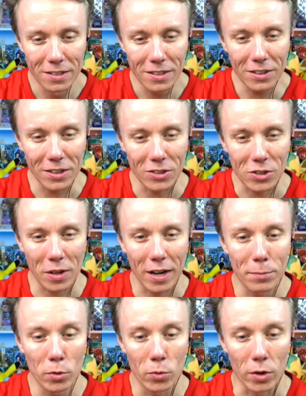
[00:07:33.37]
Look, you're just
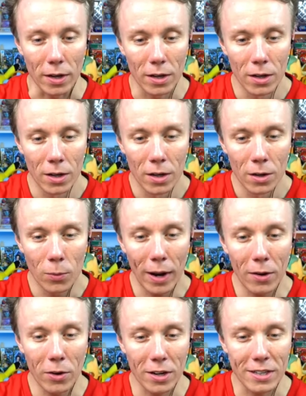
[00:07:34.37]
kind of moonwalking.
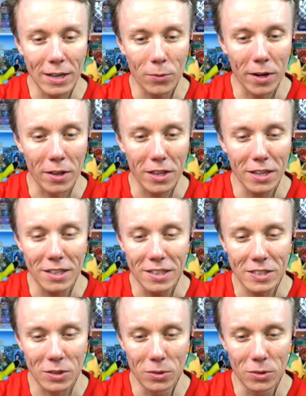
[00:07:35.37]
Wow, gotta take one of these.